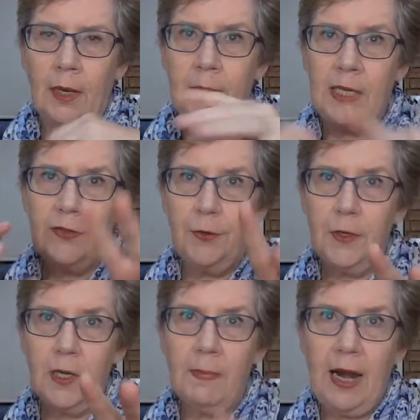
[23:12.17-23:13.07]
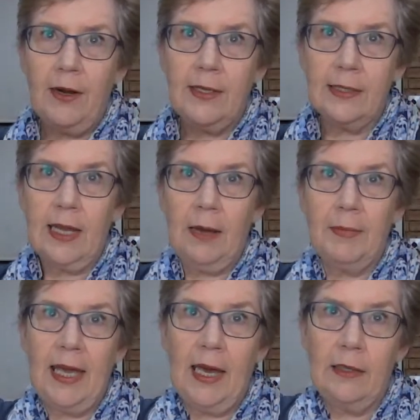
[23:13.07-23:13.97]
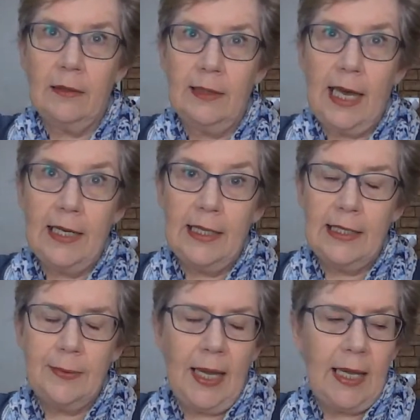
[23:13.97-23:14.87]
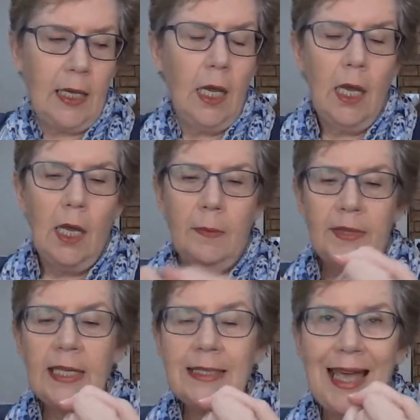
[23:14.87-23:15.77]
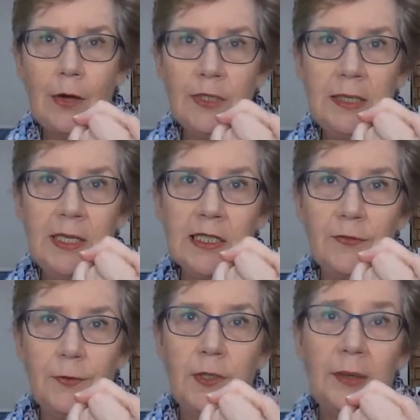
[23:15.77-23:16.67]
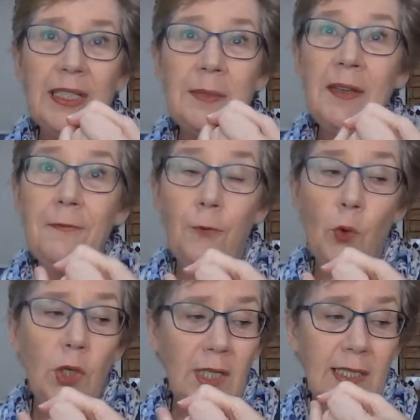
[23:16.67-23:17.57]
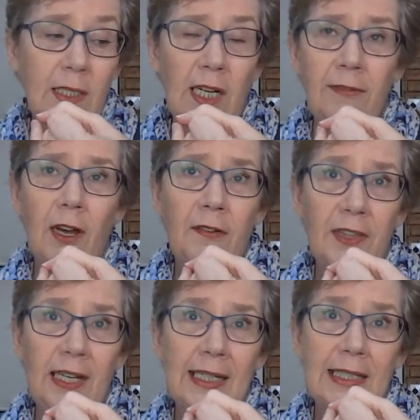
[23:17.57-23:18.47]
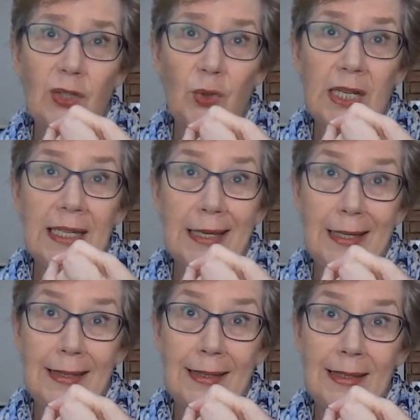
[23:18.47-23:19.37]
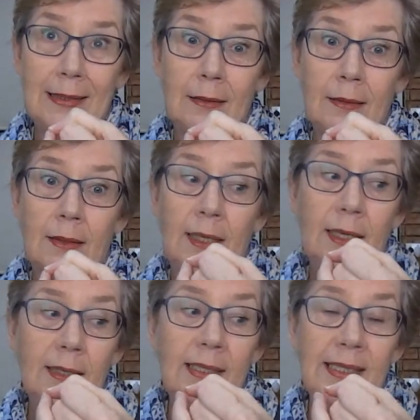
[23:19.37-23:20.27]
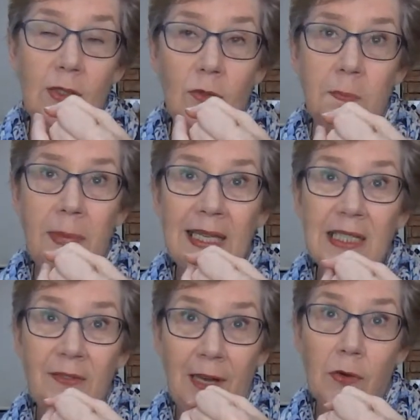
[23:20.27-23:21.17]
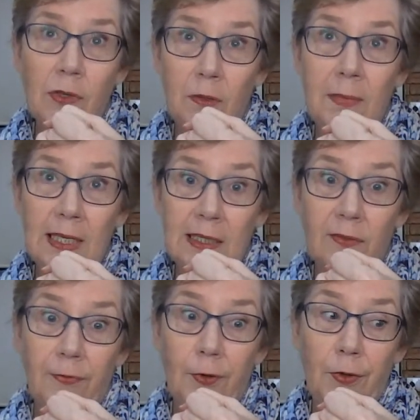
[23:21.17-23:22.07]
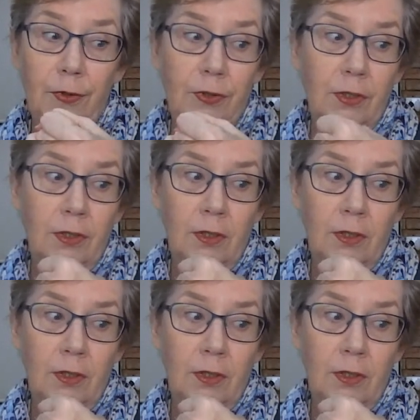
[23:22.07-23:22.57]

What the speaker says: mixed fruit comparison coming out later this week. But that's Aldi mixed fruit. Now it's been $4.95 for the last 3 years. It's still the best value mixed fruit